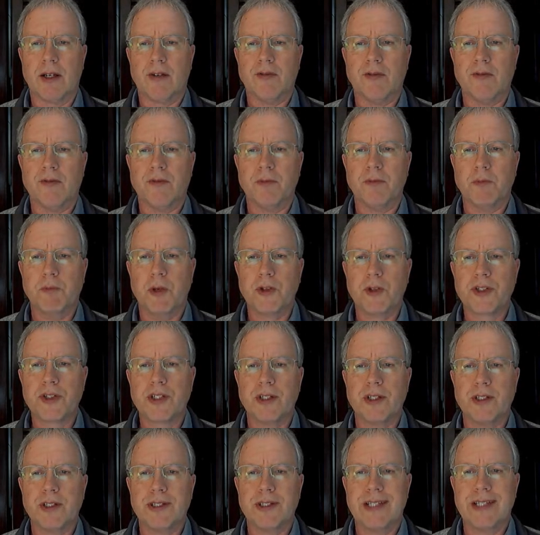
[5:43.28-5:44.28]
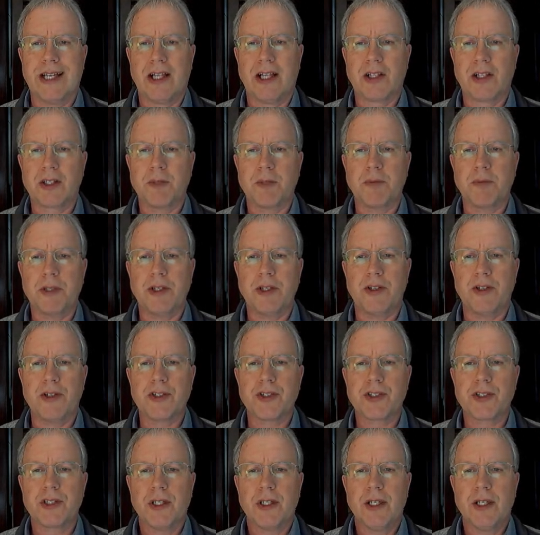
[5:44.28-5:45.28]
most Dell
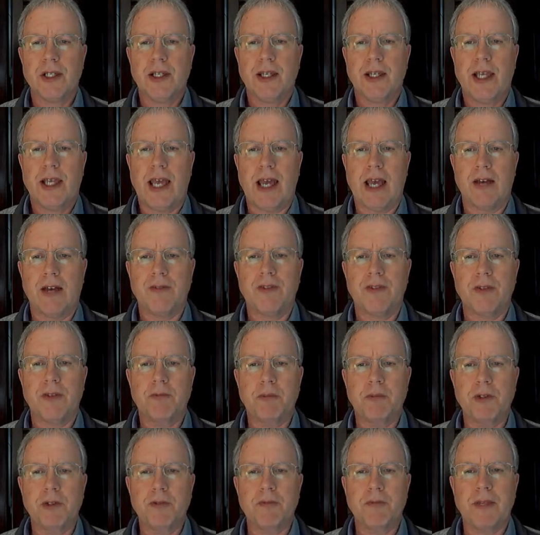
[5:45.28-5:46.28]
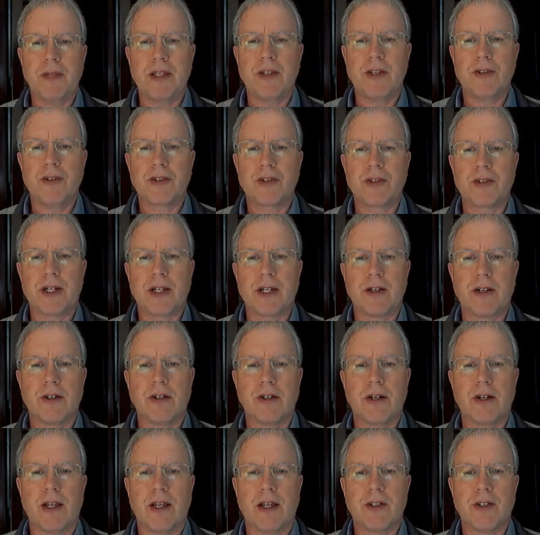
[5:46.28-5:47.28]
computers have the boot menu
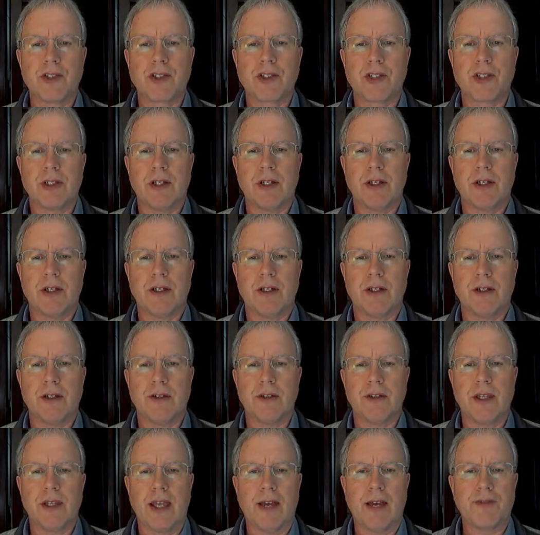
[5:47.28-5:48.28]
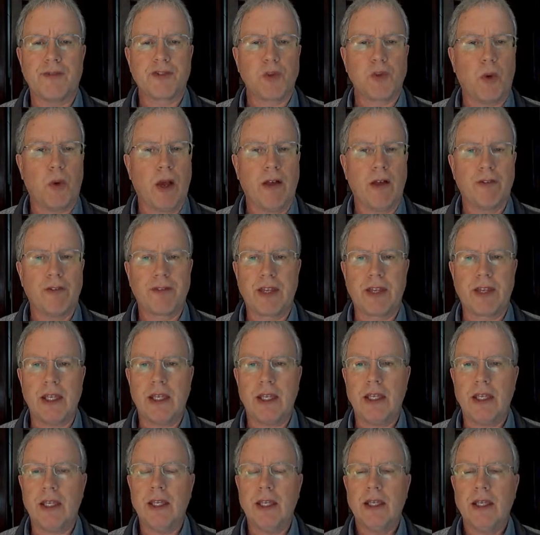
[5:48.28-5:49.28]
trigger as the F12
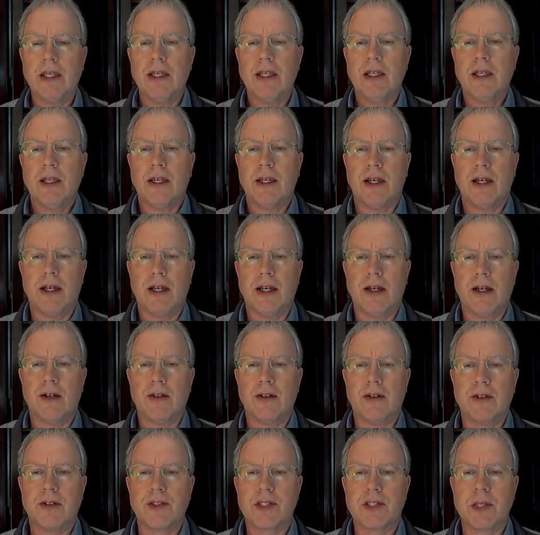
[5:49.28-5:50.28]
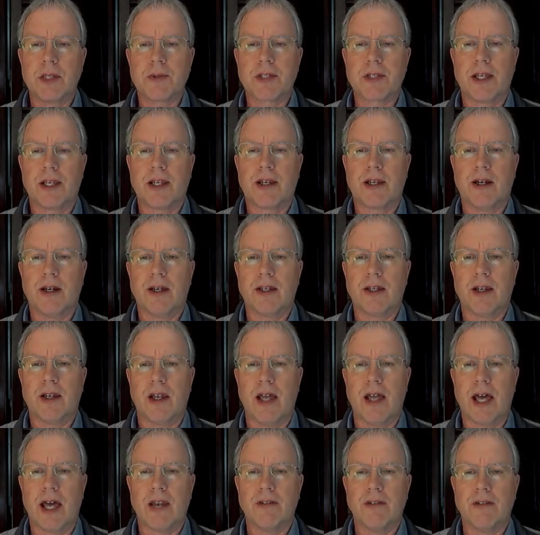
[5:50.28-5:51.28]
key. It seems like on a
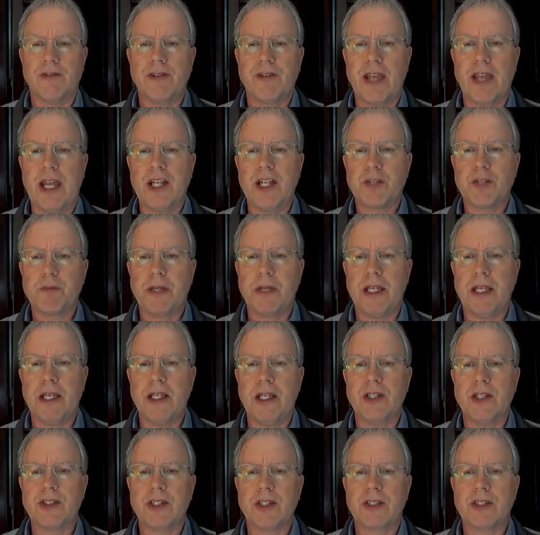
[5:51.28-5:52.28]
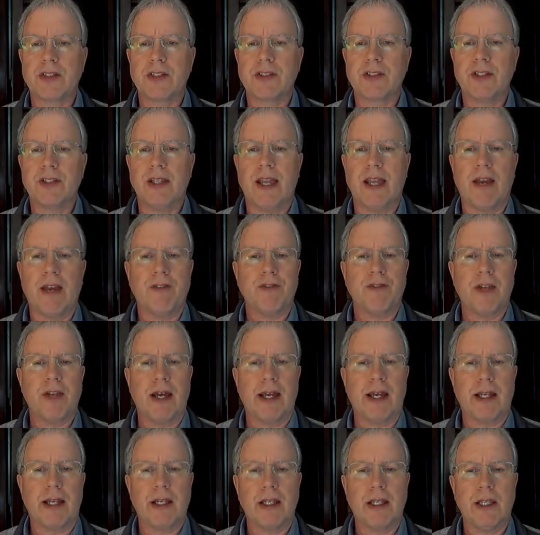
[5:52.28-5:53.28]
lot of HPs it's the
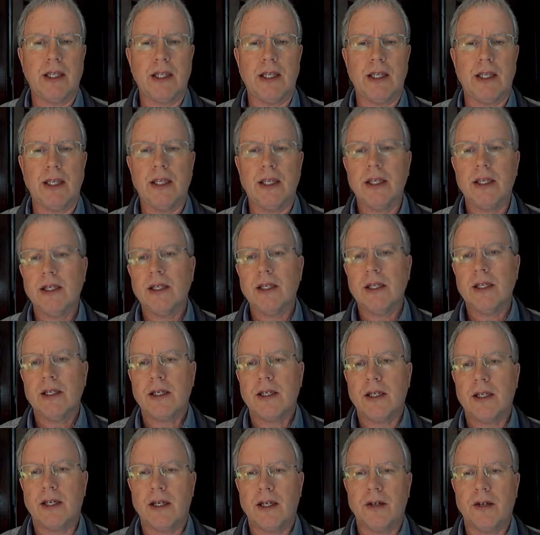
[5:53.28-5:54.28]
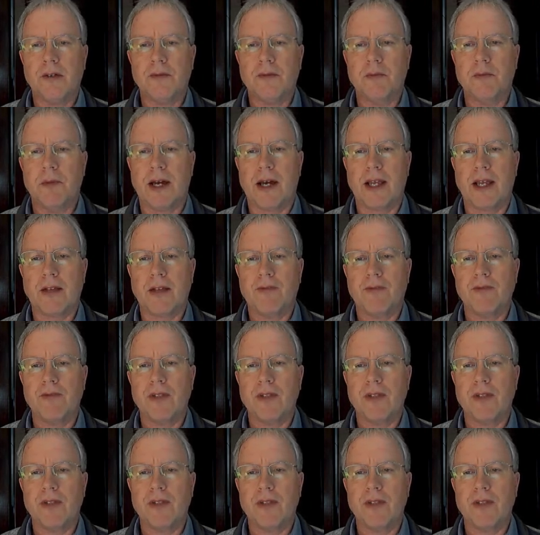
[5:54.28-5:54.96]
F9 key. My